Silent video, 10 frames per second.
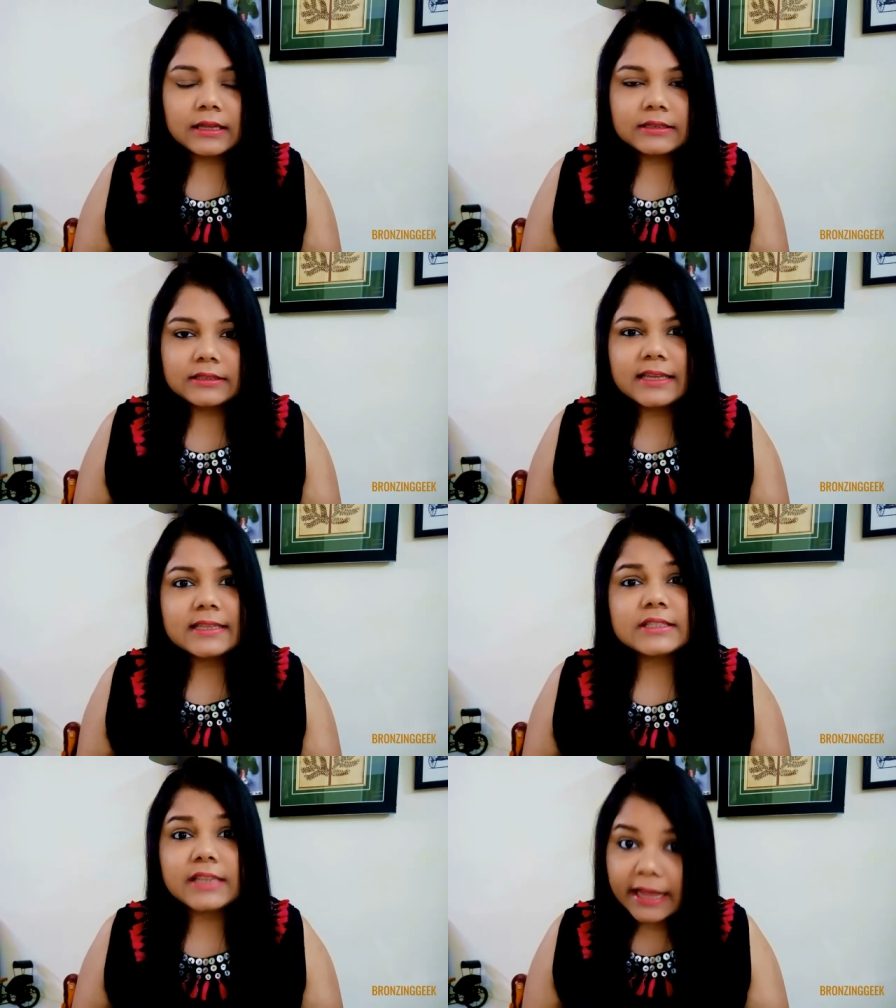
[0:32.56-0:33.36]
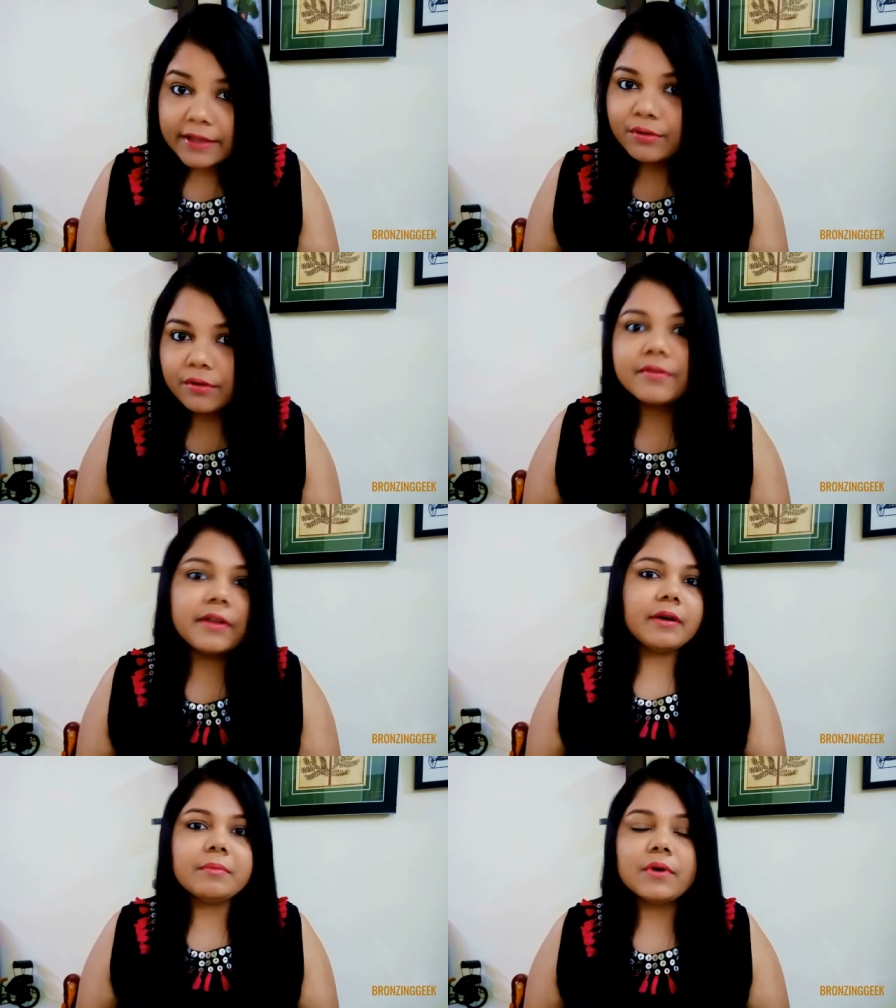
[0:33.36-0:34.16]
today is 9th of
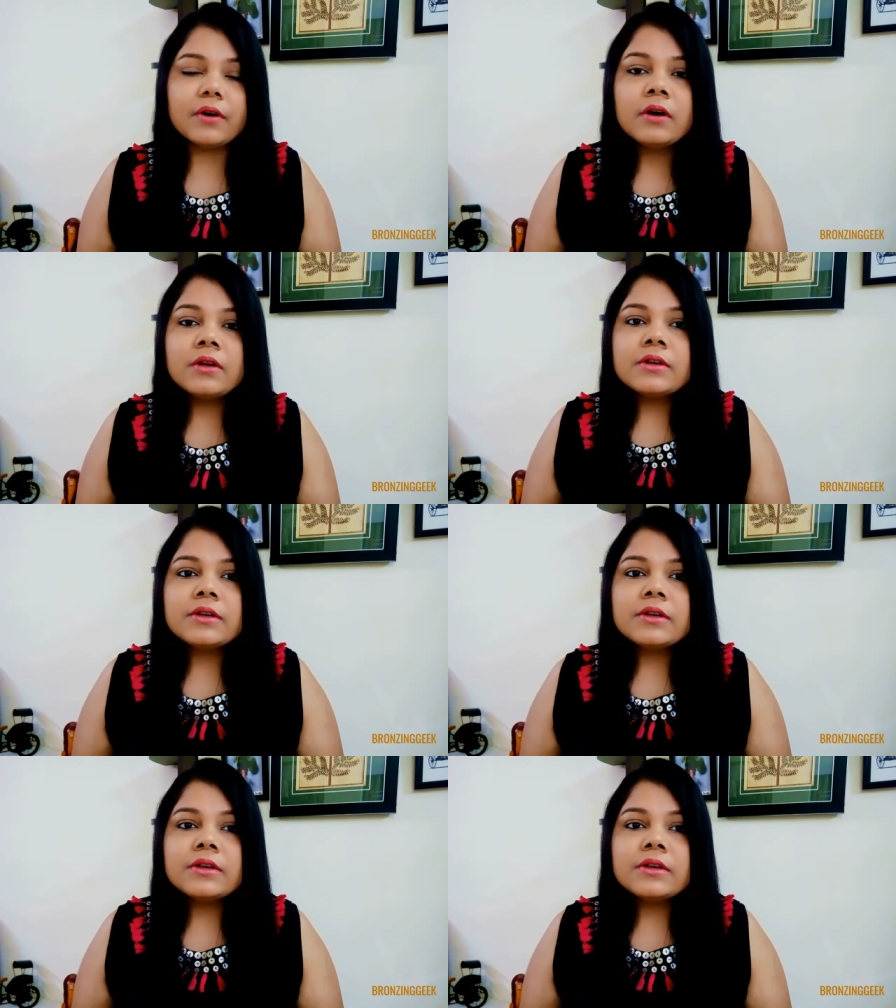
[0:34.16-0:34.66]
November.